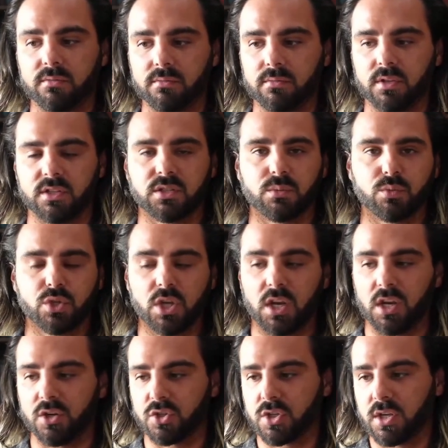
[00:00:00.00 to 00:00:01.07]
and some
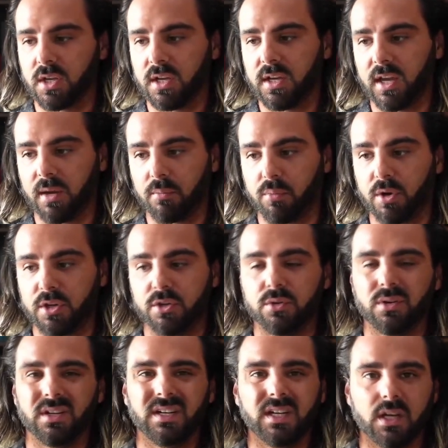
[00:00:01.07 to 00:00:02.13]
change, and bring you
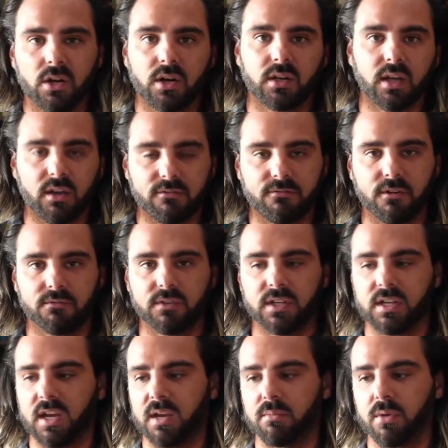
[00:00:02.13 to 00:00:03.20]
to nearing that
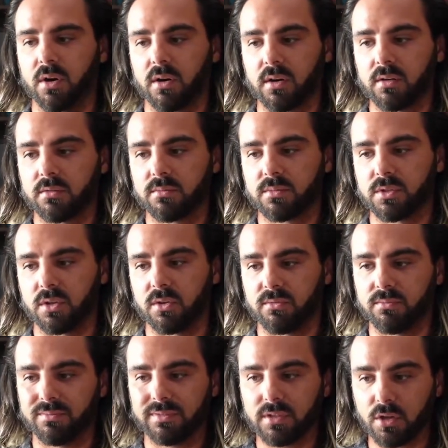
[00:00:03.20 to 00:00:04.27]
50K mark. So
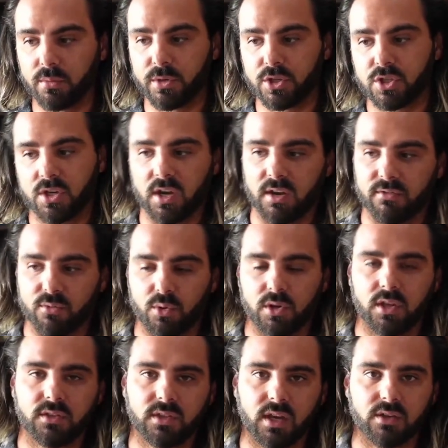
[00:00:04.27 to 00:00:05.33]
a little bit shy,
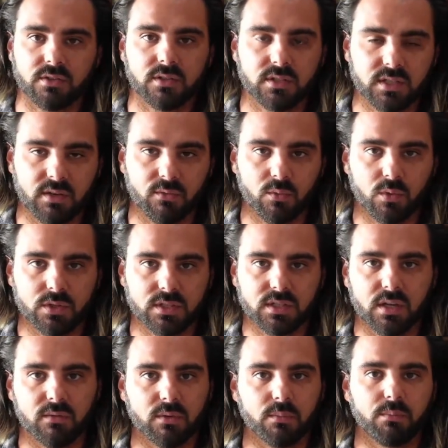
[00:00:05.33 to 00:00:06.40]

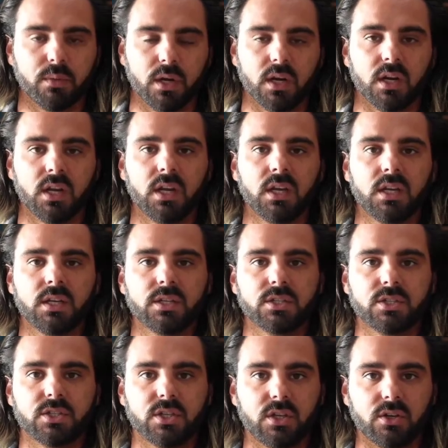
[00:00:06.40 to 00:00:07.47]
48,717, but
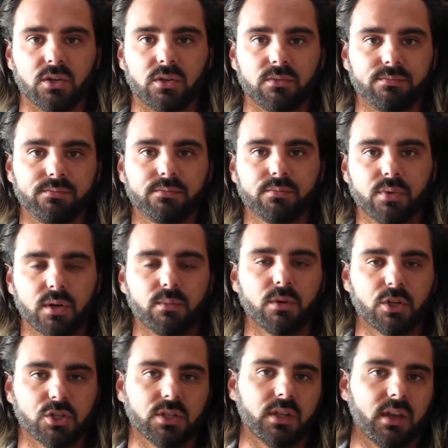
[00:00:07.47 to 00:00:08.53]
still pretty
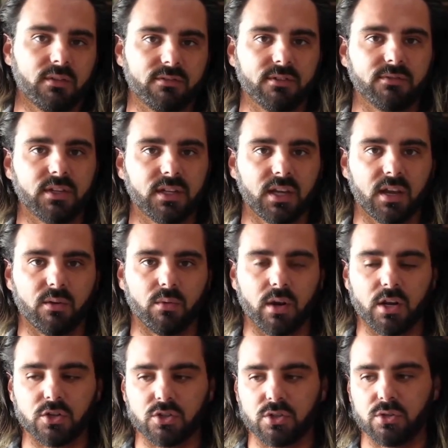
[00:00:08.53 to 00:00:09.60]
much in that 50K
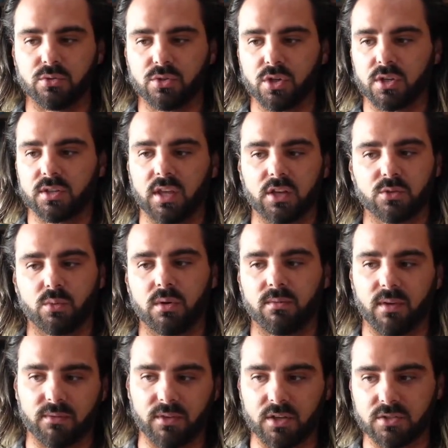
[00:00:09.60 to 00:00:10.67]
range. You took that
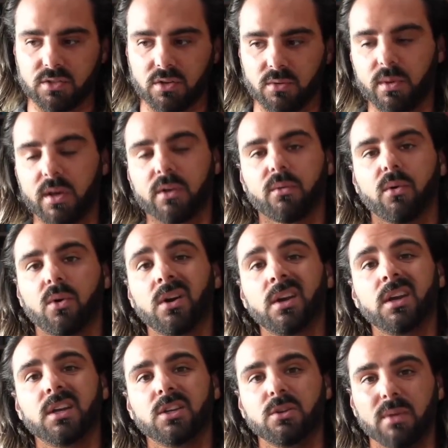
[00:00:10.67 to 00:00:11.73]
$25,000 bankroll,
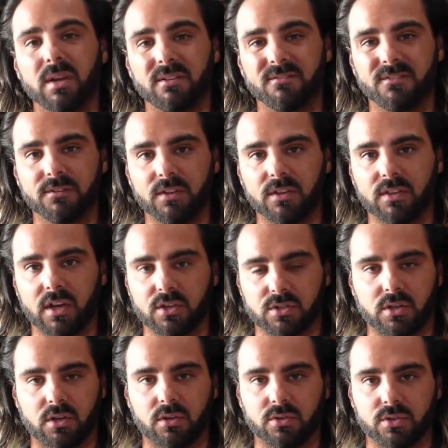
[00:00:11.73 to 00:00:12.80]
you made
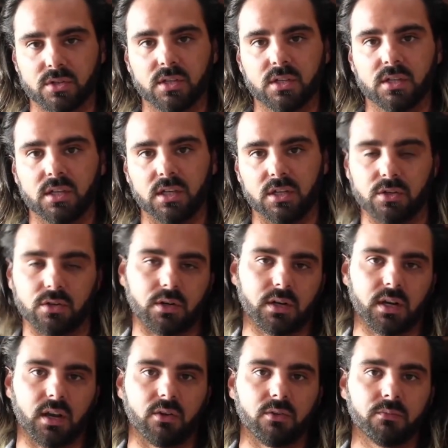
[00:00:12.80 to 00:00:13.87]
$50,000 in your account.